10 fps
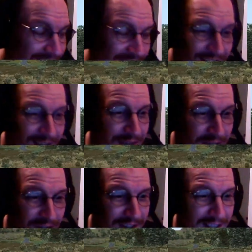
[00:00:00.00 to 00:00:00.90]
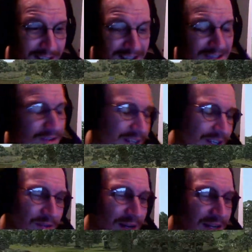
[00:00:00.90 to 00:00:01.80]
I know it's got that, because it's got that
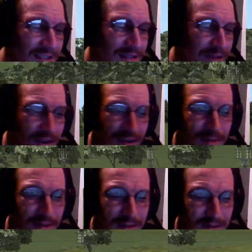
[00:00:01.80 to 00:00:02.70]
crazy fireman